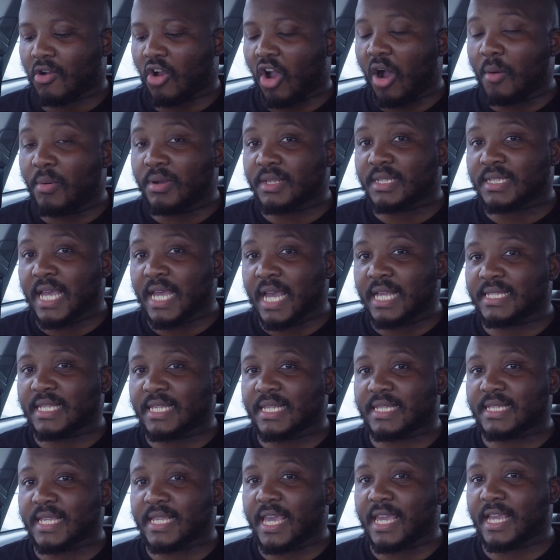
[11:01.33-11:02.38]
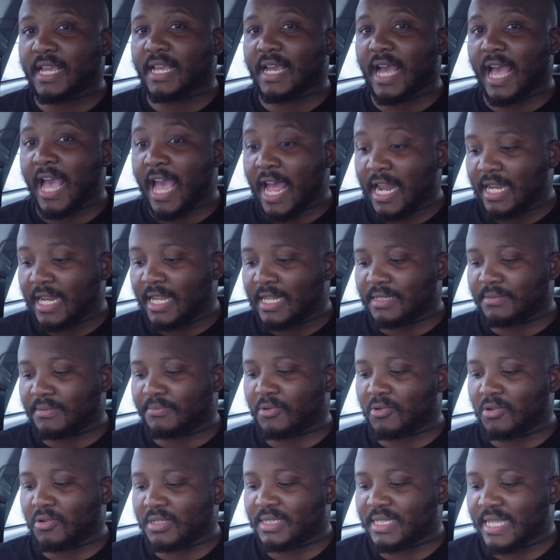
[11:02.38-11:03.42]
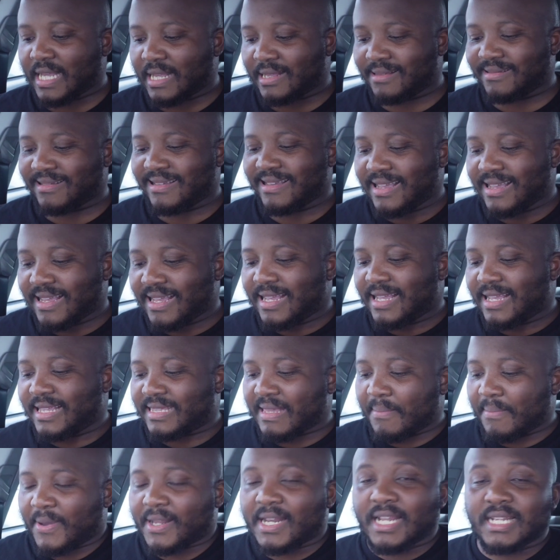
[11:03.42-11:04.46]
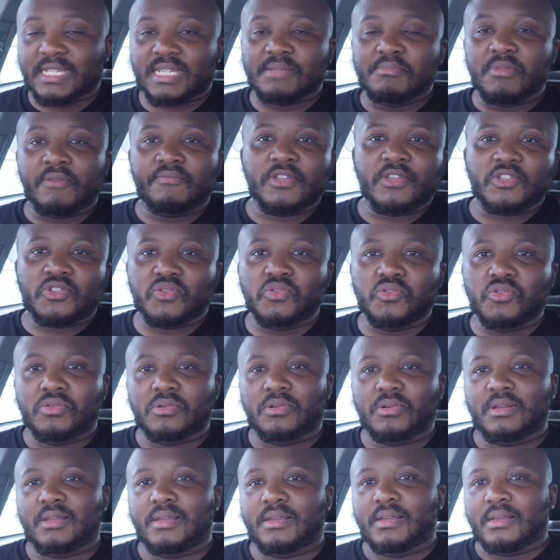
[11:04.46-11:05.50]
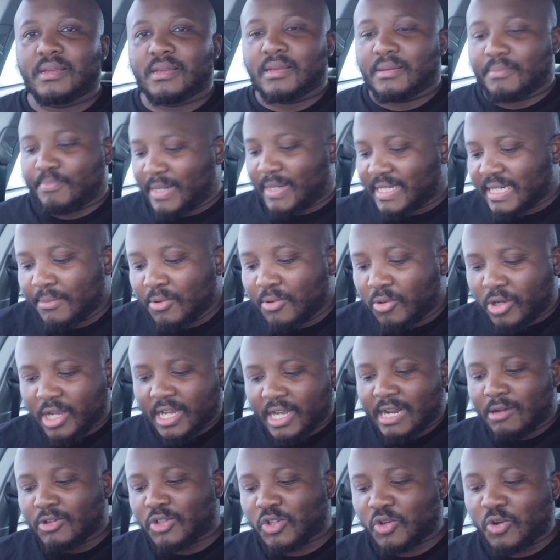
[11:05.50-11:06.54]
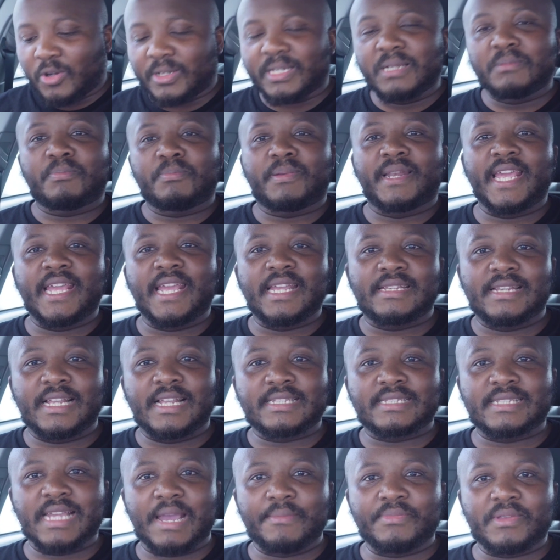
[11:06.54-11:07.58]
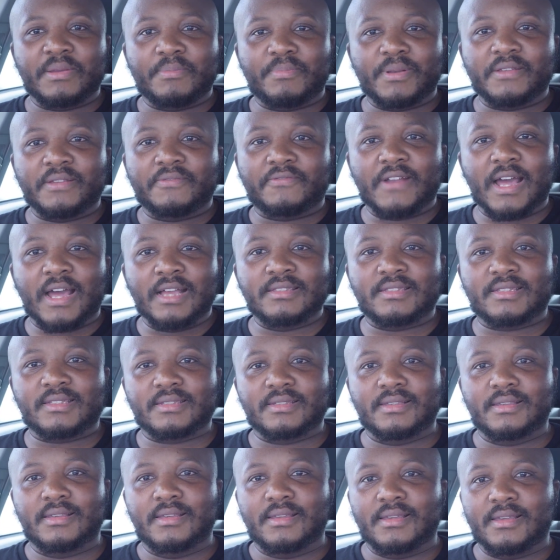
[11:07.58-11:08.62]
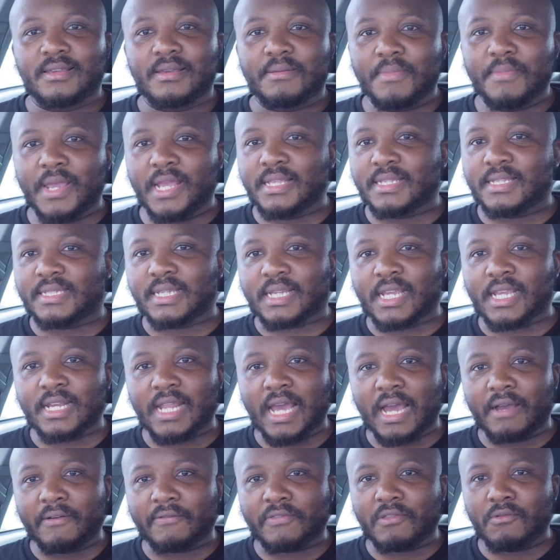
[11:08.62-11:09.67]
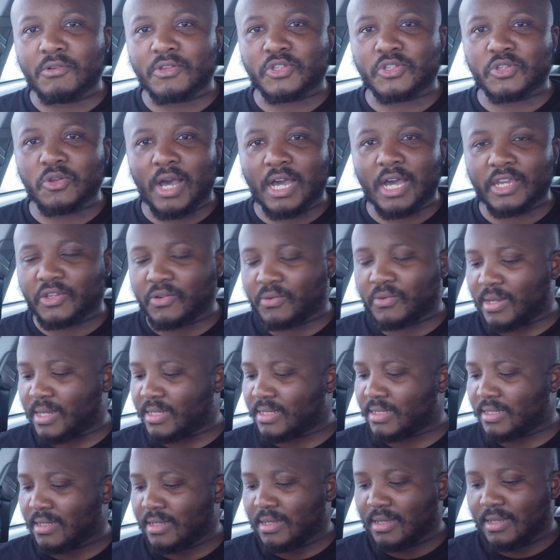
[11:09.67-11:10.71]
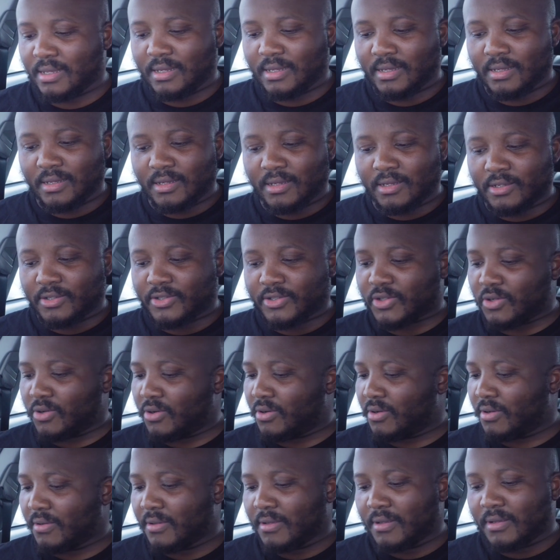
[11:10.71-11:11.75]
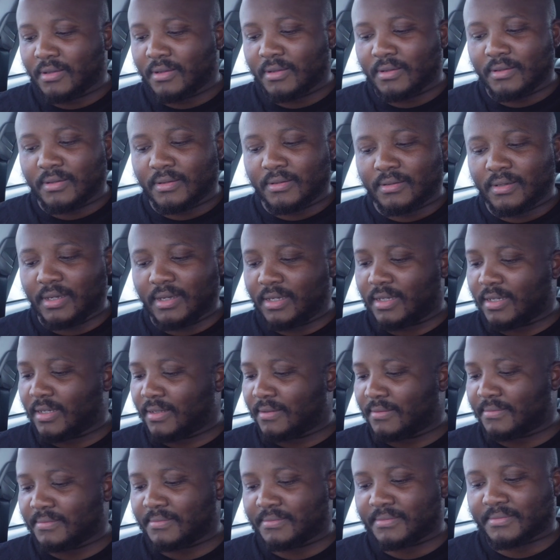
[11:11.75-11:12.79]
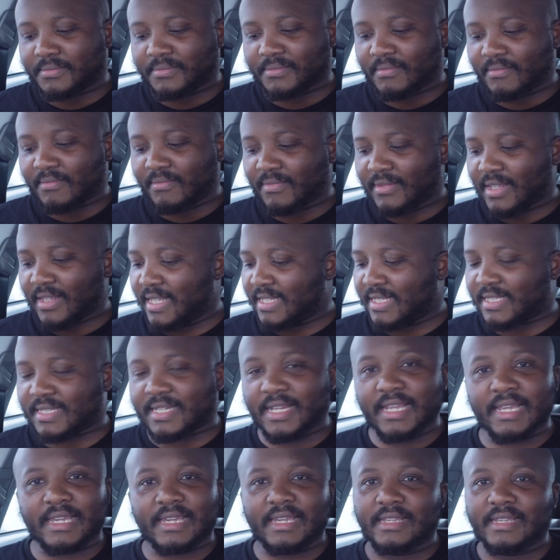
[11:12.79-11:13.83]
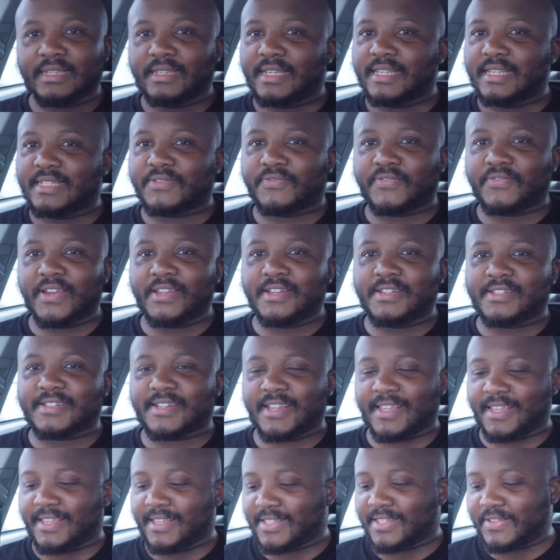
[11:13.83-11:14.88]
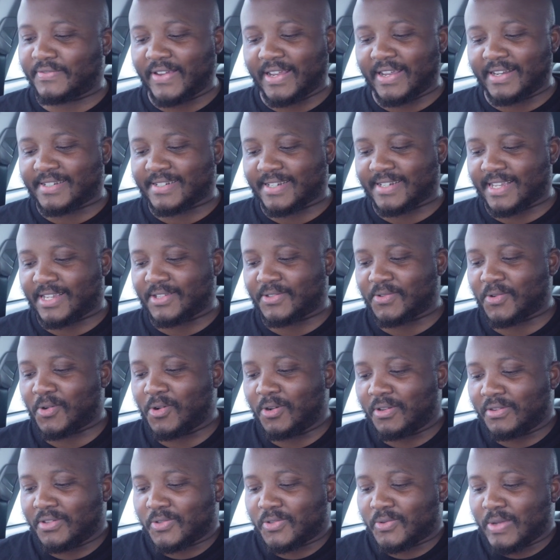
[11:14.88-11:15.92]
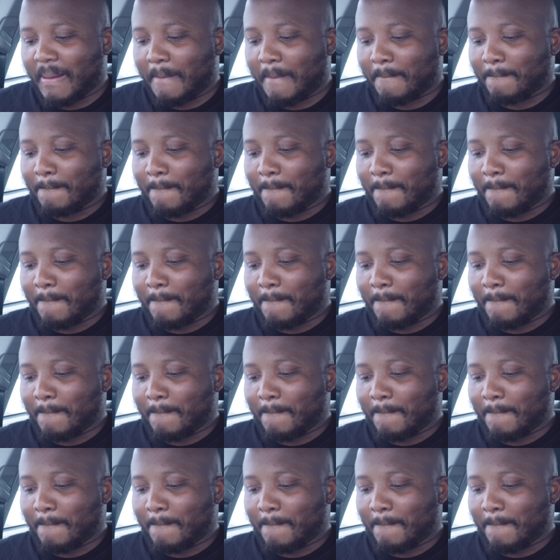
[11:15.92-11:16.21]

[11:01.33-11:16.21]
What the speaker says: Common sense is saying Ireland because they are the better team of the two. But I'm looking at how Scotland played last time they played France. Man, the second half they were so accurate. So, hey, it's tricky. It's very tricky. It's very tricky to call this one.